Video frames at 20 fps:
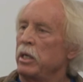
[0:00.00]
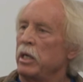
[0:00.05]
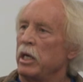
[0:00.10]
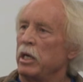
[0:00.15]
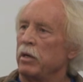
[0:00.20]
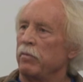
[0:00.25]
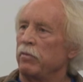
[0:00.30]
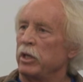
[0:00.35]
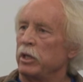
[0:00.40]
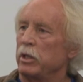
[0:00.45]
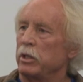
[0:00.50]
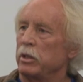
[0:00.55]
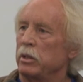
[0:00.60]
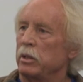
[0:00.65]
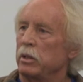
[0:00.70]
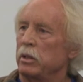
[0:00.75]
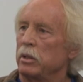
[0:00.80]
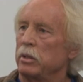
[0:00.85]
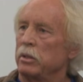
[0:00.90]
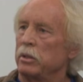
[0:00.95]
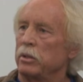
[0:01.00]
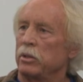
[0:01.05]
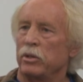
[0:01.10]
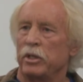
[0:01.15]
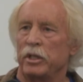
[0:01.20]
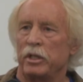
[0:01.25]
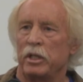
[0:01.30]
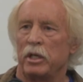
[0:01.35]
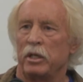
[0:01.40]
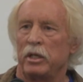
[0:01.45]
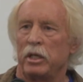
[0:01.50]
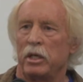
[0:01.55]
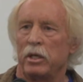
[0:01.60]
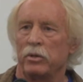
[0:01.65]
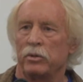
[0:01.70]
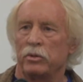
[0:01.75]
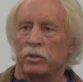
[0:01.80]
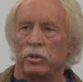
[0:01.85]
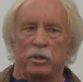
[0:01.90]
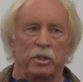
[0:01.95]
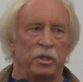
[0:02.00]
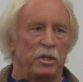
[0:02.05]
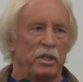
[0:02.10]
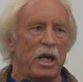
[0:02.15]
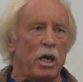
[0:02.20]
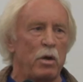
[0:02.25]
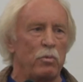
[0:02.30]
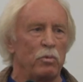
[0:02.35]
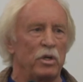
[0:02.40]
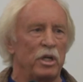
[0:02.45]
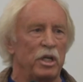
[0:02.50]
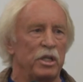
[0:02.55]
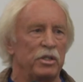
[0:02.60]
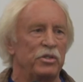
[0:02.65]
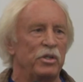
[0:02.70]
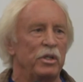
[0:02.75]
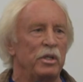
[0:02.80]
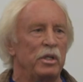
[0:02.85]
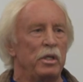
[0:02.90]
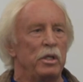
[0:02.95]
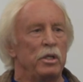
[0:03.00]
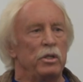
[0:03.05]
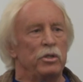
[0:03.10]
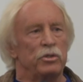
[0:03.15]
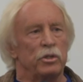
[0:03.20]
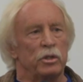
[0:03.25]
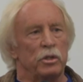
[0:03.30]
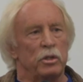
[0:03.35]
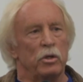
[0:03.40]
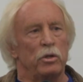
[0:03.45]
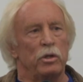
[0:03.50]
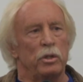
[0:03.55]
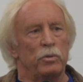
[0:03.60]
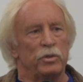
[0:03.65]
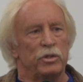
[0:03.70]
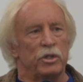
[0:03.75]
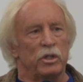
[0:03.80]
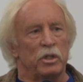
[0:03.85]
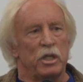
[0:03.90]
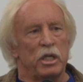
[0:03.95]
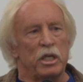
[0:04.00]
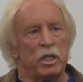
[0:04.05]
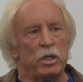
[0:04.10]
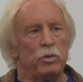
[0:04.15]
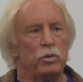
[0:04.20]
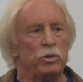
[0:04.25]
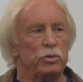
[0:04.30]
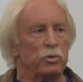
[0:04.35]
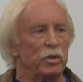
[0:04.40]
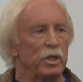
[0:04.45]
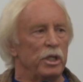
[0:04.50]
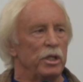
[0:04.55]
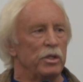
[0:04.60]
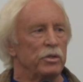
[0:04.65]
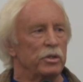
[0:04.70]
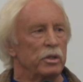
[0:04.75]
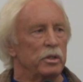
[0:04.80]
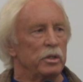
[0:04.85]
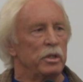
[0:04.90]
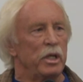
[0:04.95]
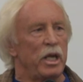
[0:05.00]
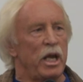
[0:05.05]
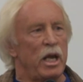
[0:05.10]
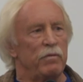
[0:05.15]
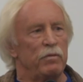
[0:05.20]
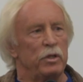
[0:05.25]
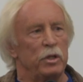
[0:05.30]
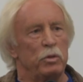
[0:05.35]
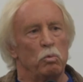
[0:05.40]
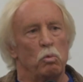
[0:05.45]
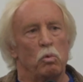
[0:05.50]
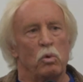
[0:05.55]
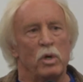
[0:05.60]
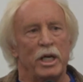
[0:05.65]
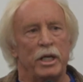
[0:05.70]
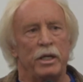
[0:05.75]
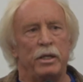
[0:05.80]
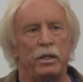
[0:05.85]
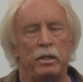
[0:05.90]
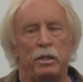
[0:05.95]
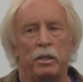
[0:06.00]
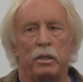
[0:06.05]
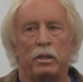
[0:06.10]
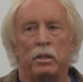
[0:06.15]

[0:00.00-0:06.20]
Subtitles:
evident during that downturn, and that was Sedona was at huge risk in having one